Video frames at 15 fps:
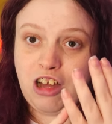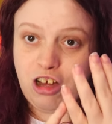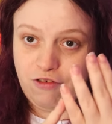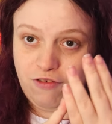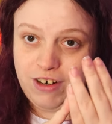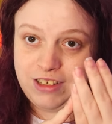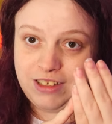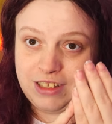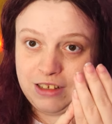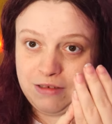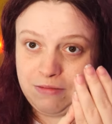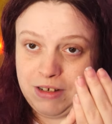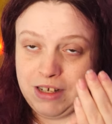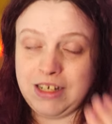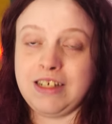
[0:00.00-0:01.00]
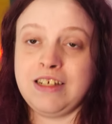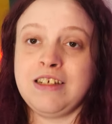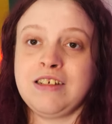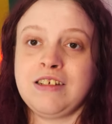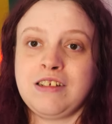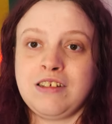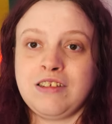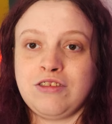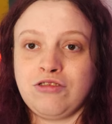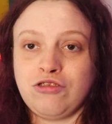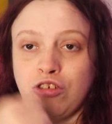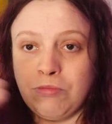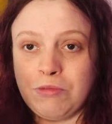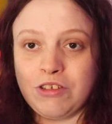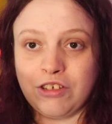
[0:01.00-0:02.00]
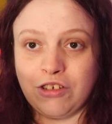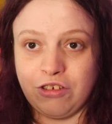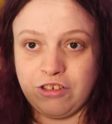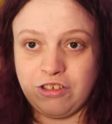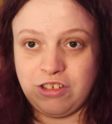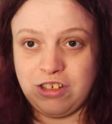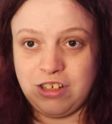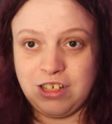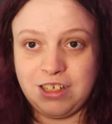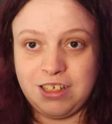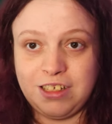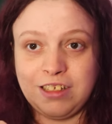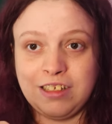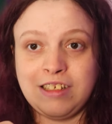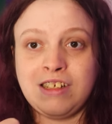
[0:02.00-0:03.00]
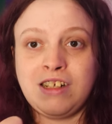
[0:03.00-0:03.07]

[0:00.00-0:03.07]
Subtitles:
arrested me, took me to custody,